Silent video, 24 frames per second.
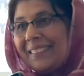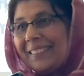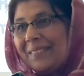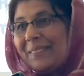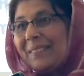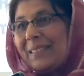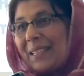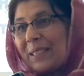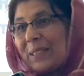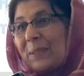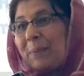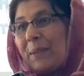
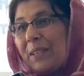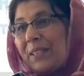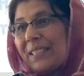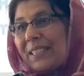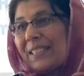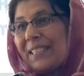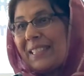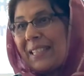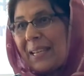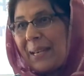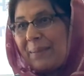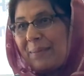We
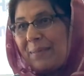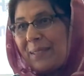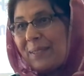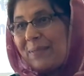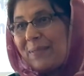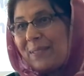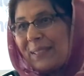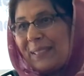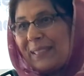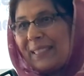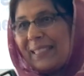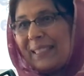experience time
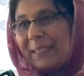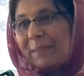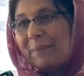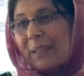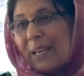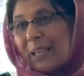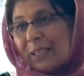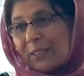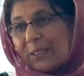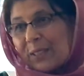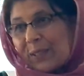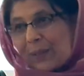differently.
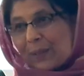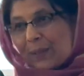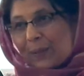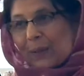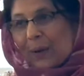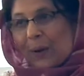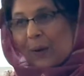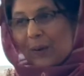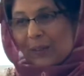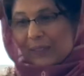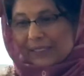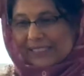So
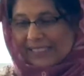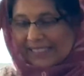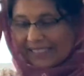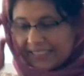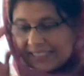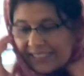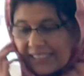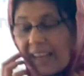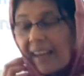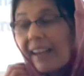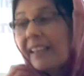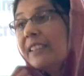all
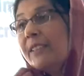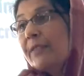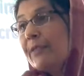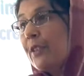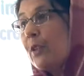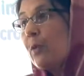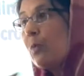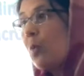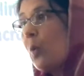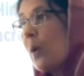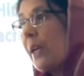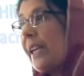these are
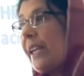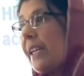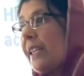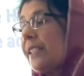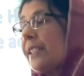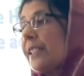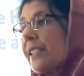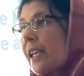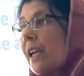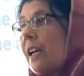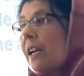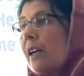different
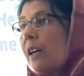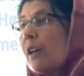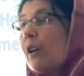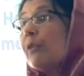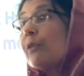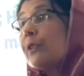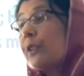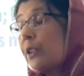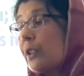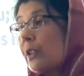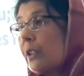ways of